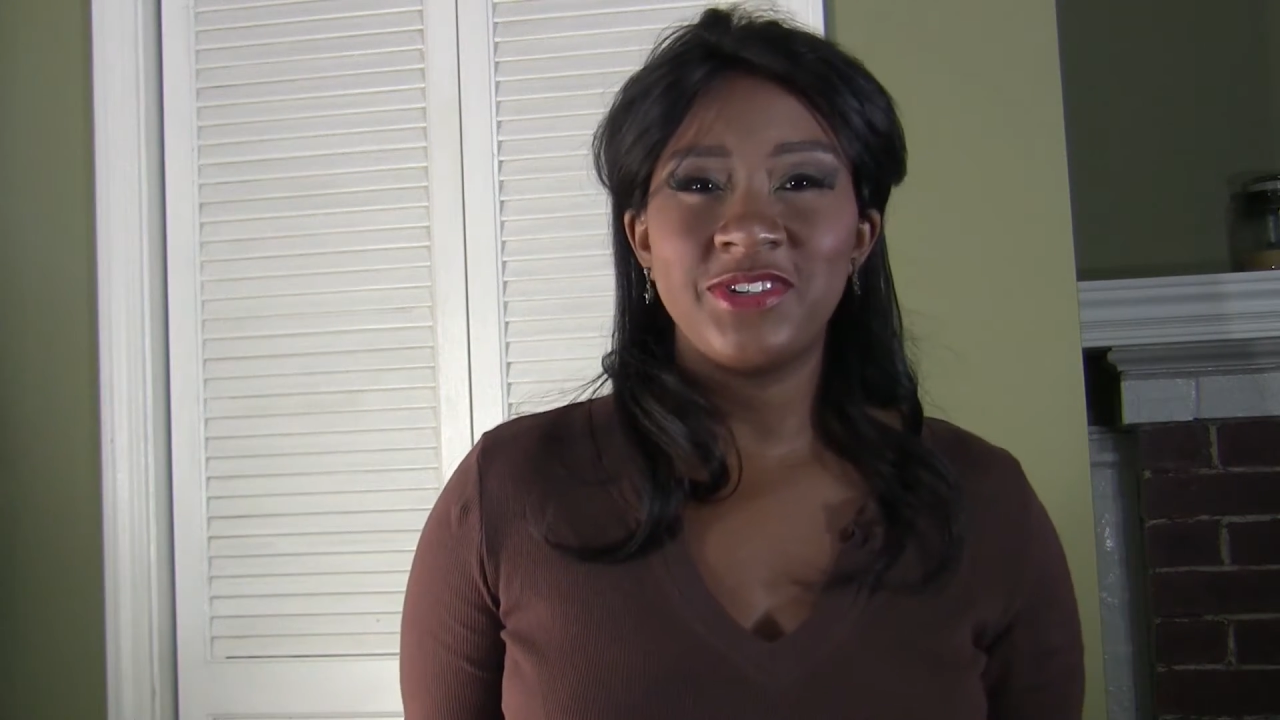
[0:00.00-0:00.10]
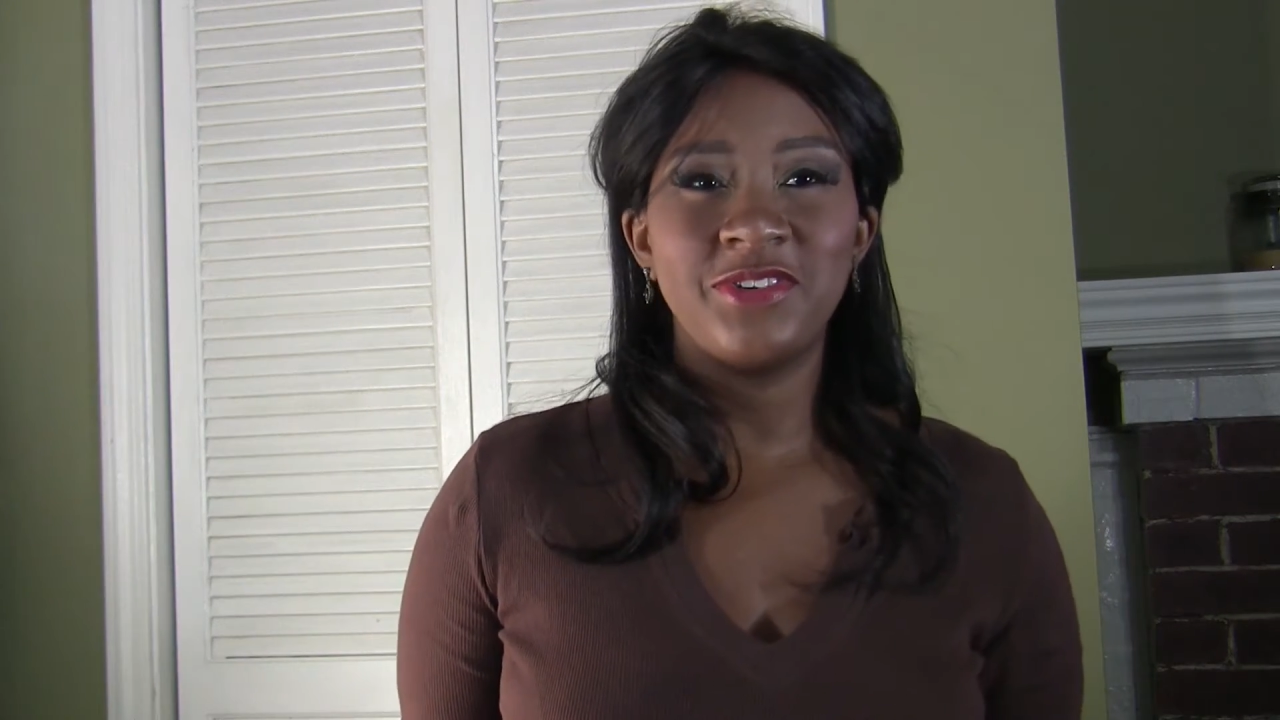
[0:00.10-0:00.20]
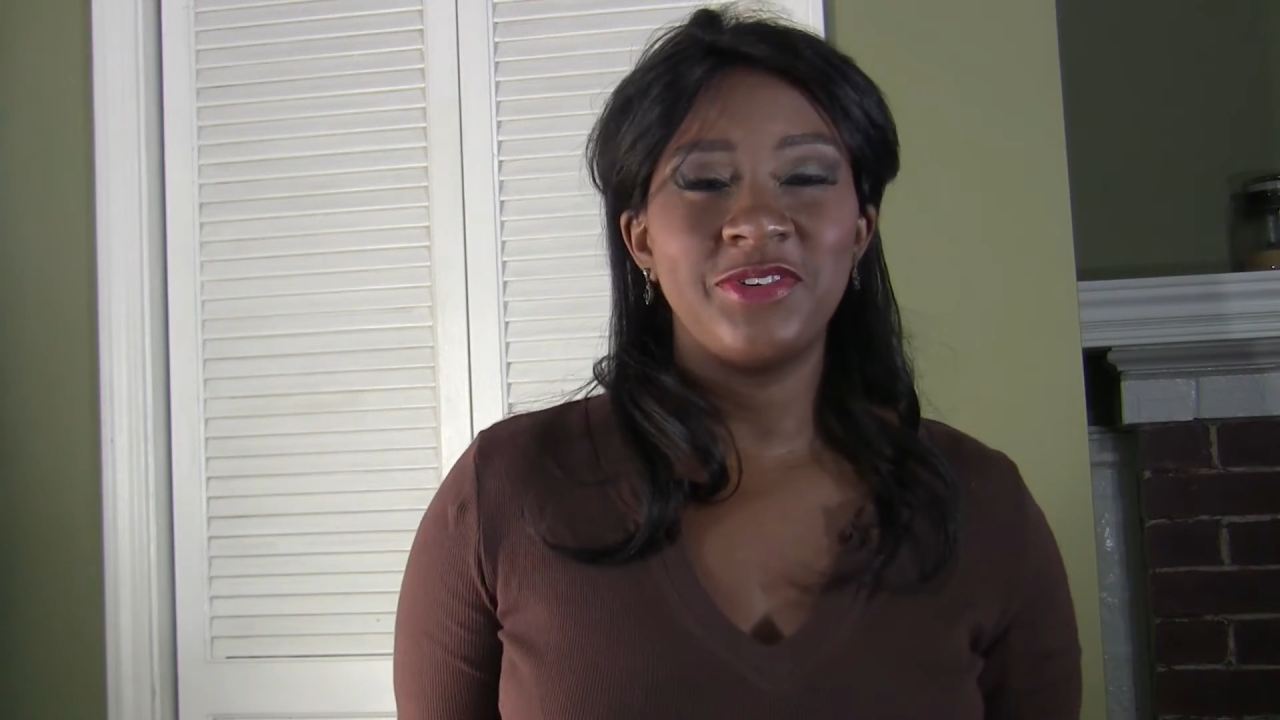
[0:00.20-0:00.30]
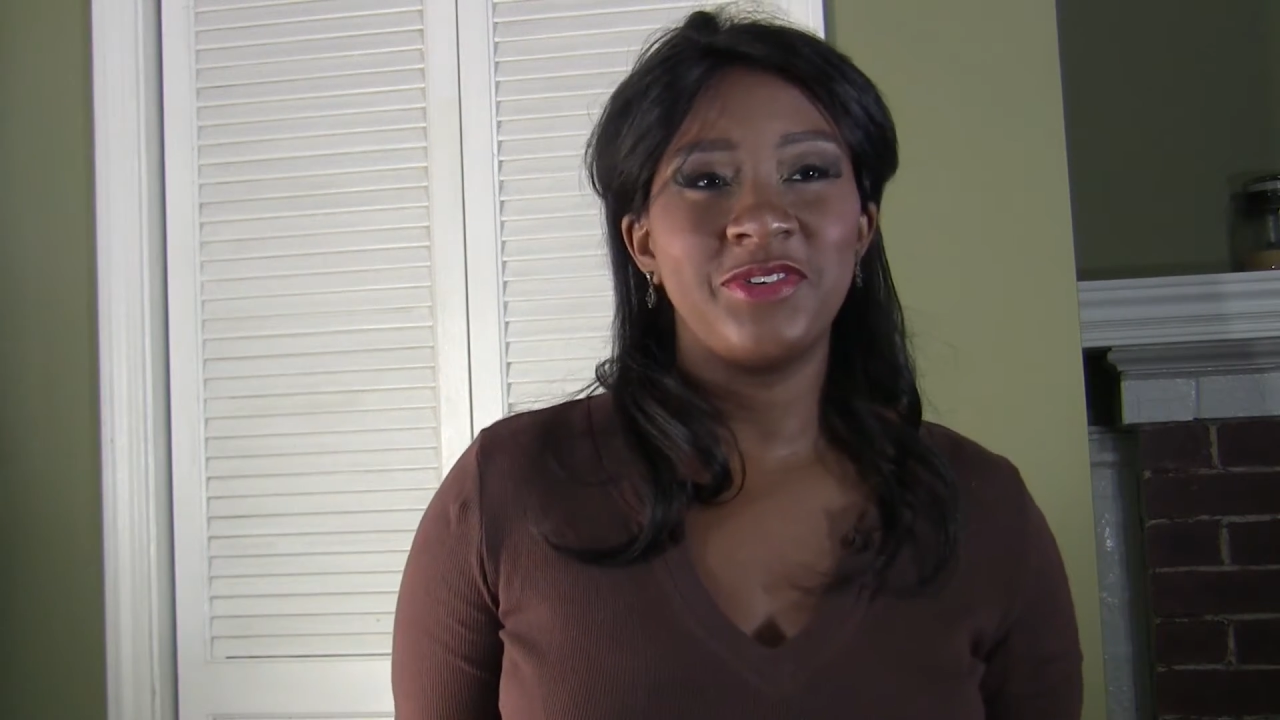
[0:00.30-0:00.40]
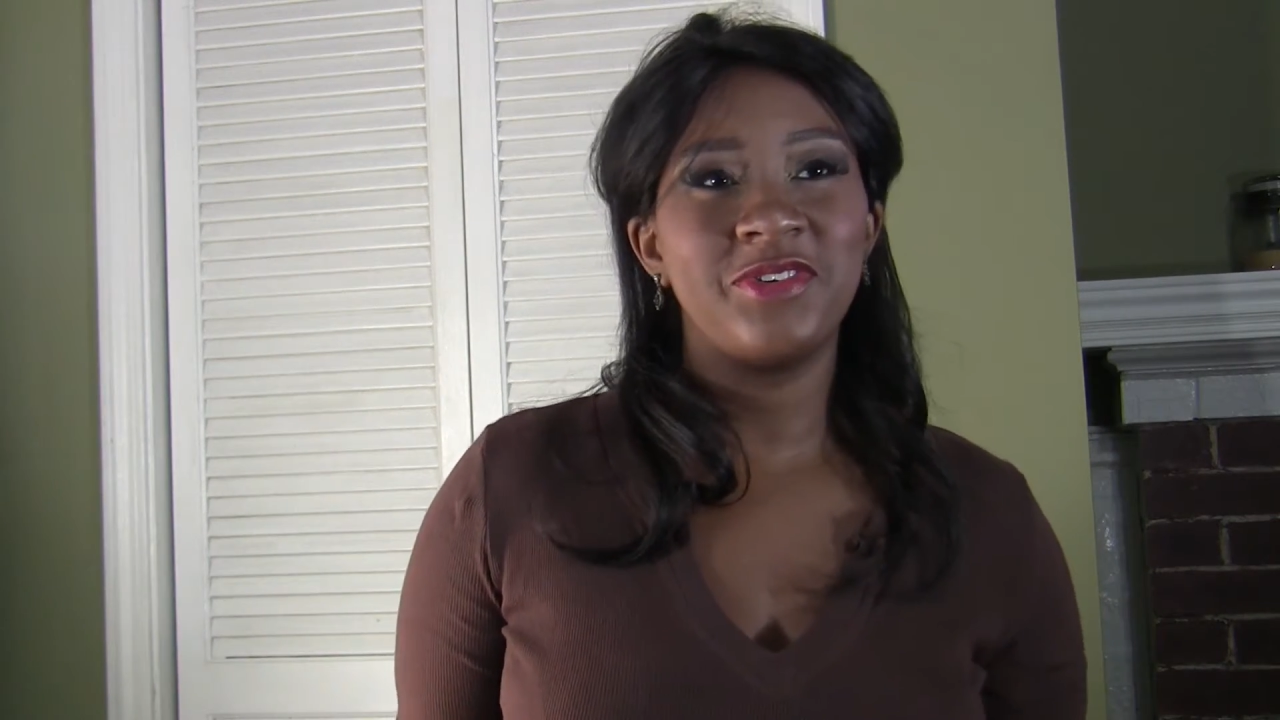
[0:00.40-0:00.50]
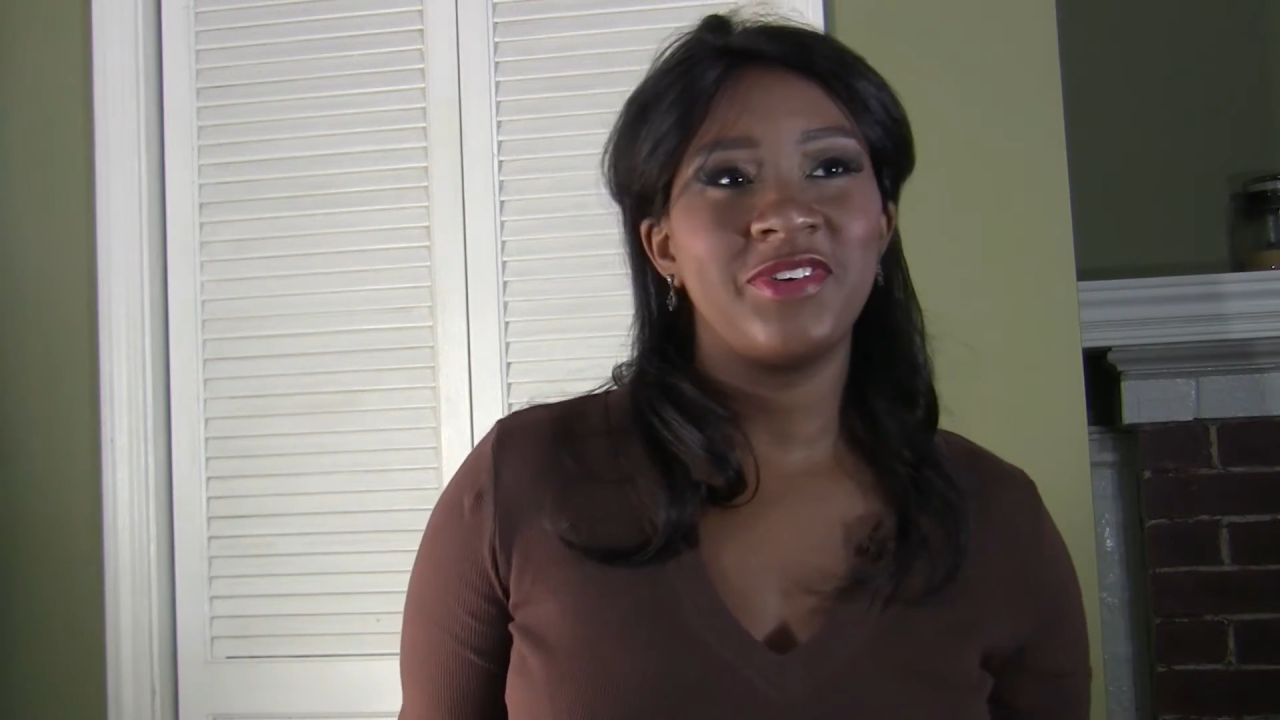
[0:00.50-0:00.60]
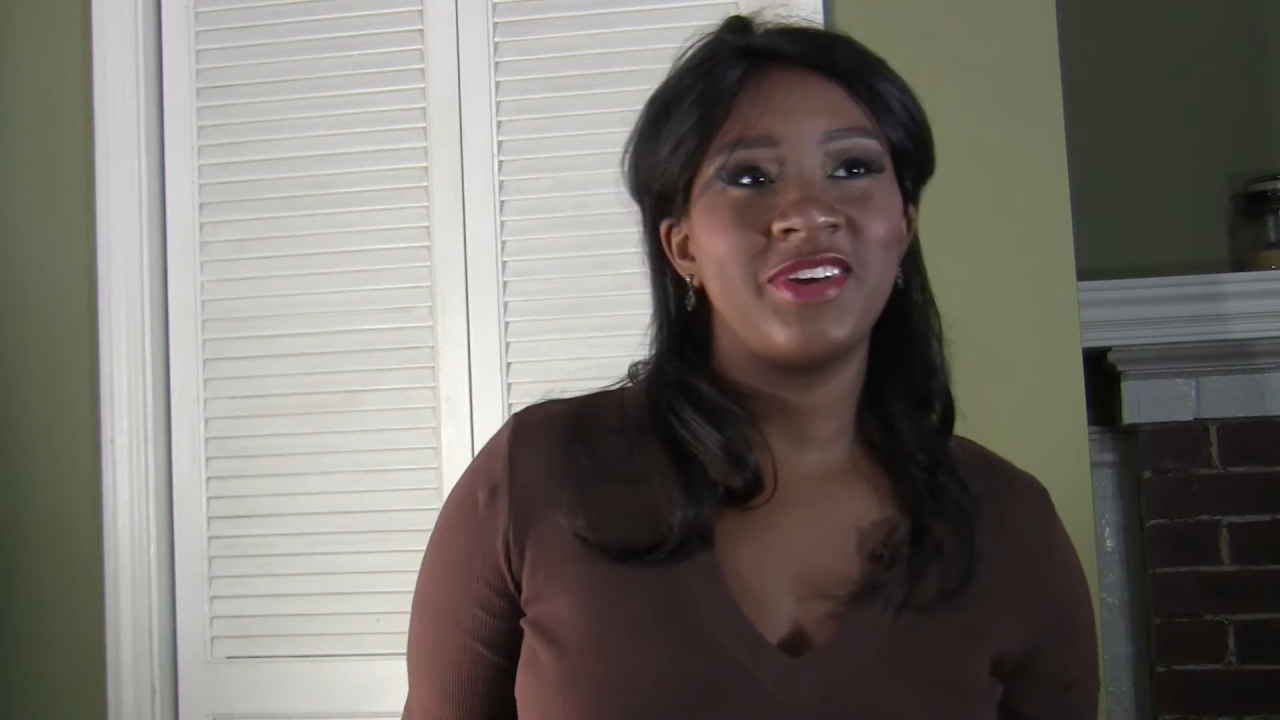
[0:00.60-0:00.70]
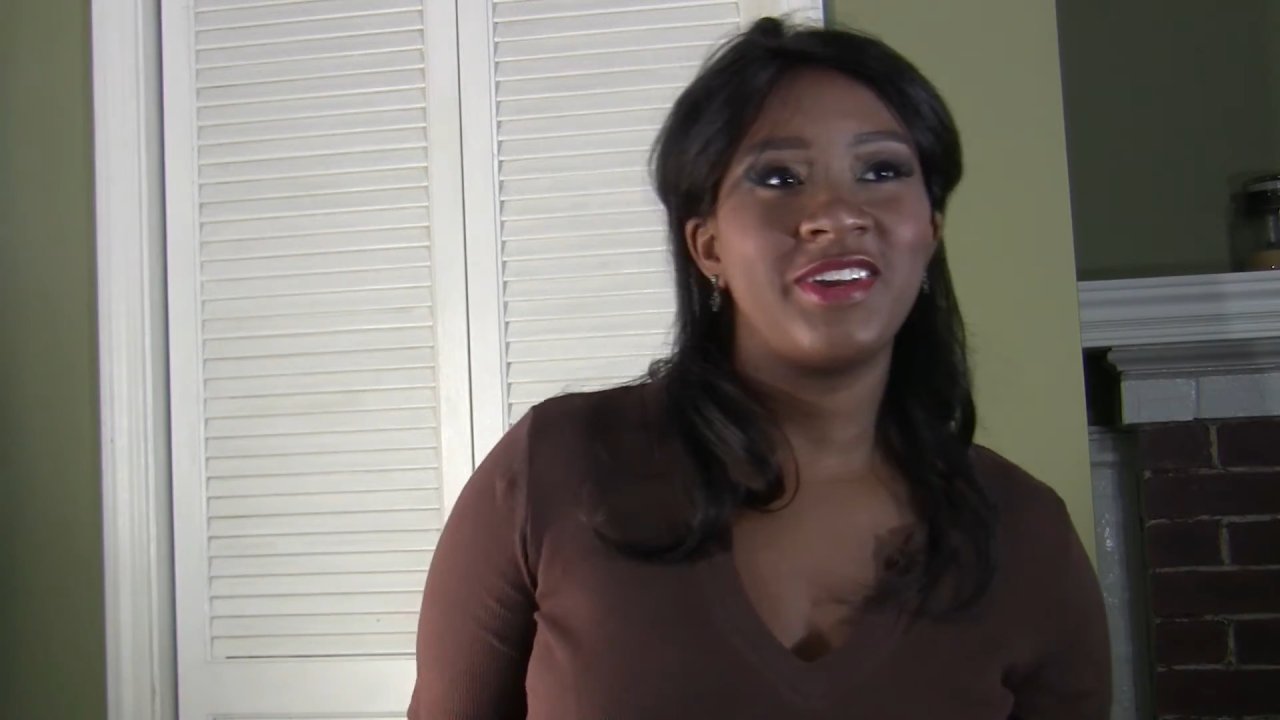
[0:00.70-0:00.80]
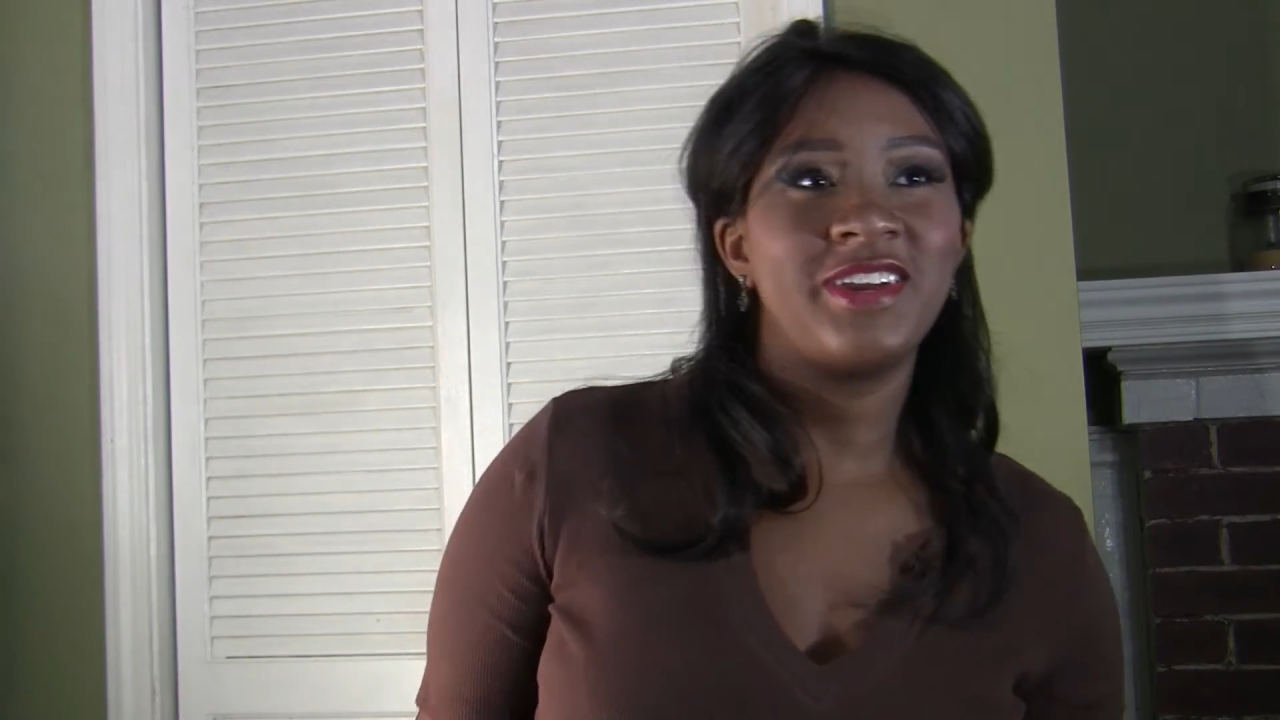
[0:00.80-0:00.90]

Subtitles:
to